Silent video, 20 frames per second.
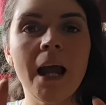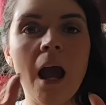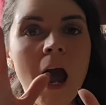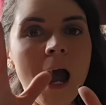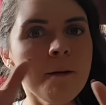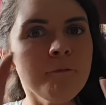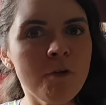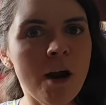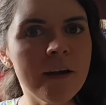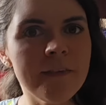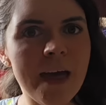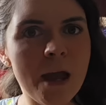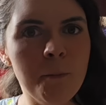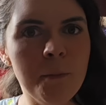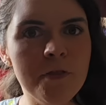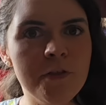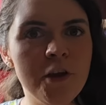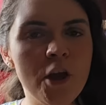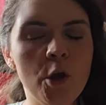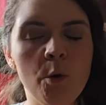I'm right there
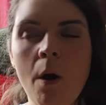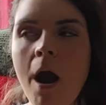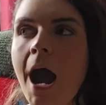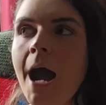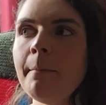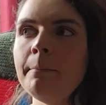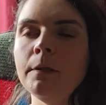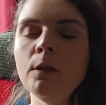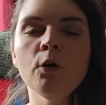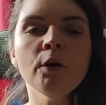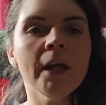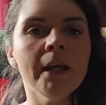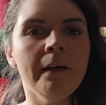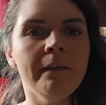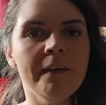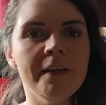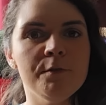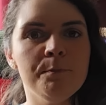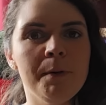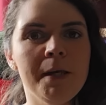with you. I'm looking at
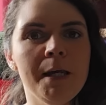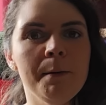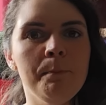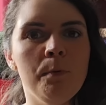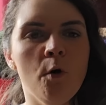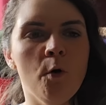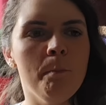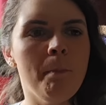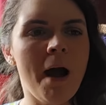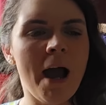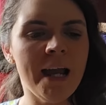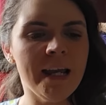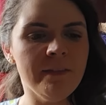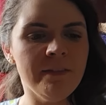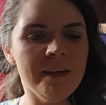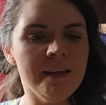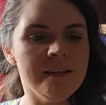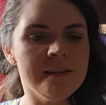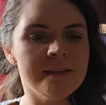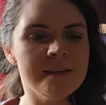these people buying
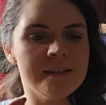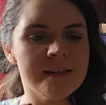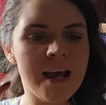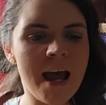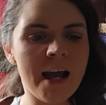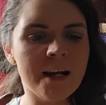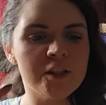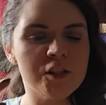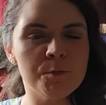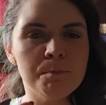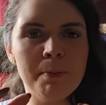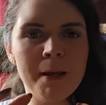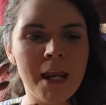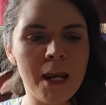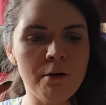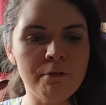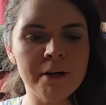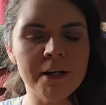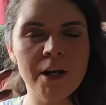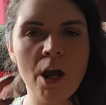these detached
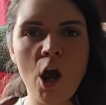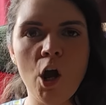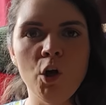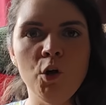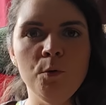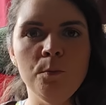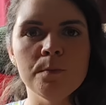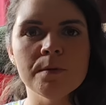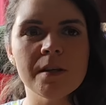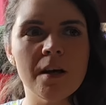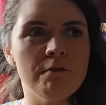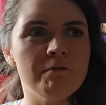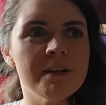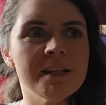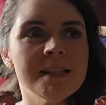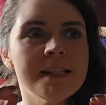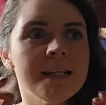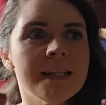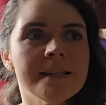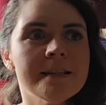period homes at a
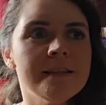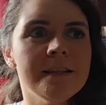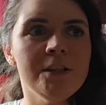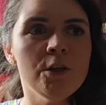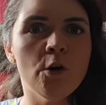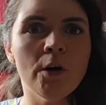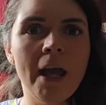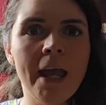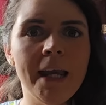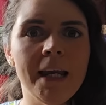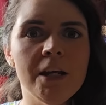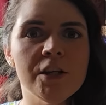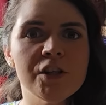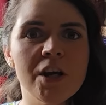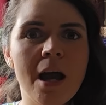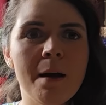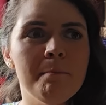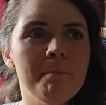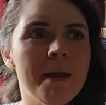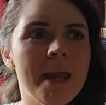ridiculously young age
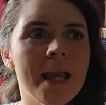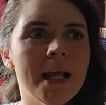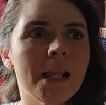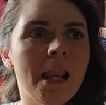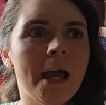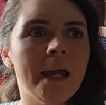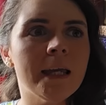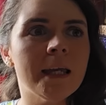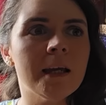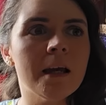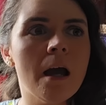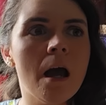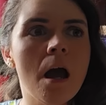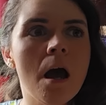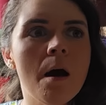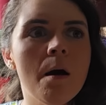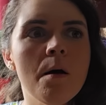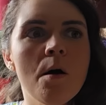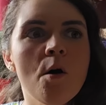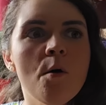and being like,
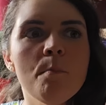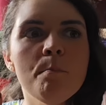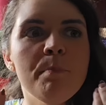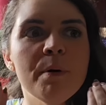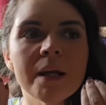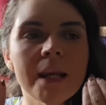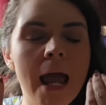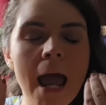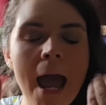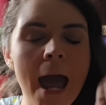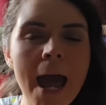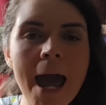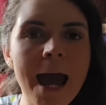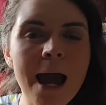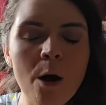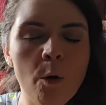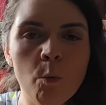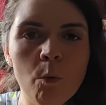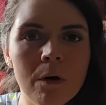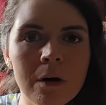but
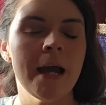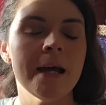how?